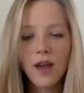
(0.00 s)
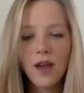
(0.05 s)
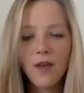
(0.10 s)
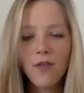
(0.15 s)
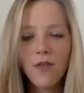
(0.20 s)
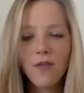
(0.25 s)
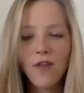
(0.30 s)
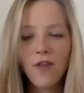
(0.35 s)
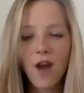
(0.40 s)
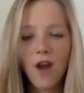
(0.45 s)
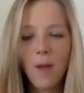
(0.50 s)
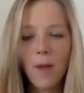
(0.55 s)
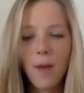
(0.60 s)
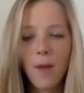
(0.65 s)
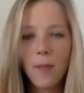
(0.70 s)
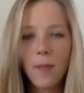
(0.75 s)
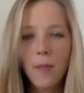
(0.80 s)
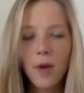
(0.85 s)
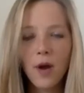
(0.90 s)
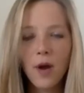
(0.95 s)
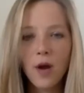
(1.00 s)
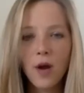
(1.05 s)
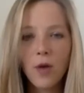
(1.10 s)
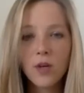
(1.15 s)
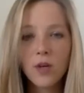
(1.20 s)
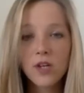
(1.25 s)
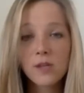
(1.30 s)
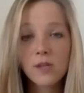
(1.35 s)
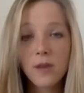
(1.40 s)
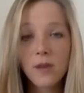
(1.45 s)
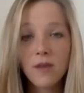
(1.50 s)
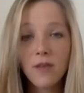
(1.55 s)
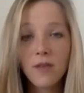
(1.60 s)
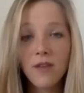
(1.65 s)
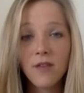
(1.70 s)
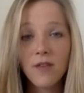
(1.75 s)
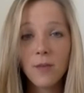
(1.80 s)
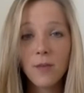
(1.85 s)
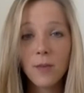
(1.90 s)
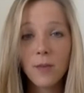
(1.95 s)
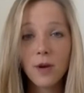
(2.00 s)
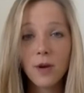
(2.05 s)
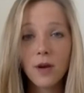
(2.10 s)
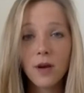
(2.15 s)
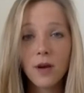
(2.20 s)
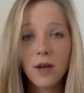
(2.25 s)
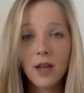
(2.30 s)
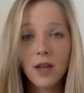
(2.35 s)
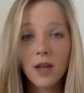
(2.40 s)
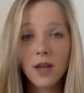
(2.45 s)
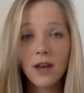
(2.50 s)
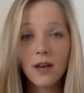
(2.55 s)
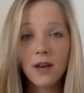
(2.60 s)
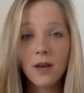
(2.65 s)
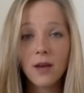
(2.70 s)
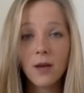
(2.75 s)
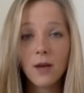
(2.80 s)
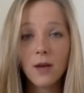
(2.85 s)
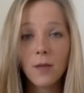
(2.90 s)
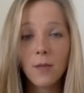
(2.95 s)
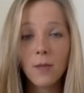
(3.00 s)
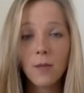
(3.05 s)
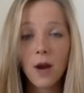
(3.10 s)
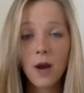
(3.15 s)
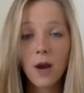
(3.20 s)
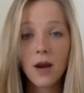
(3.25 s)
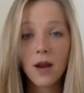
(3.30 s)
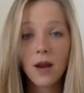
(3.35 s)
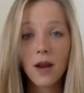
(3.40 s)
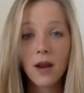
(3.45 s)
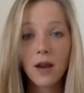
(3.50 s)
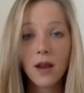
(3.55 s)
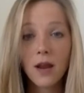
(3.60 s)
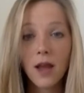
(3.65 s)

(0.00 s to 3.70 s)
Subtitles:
from a book, which is my favorite book in marketing,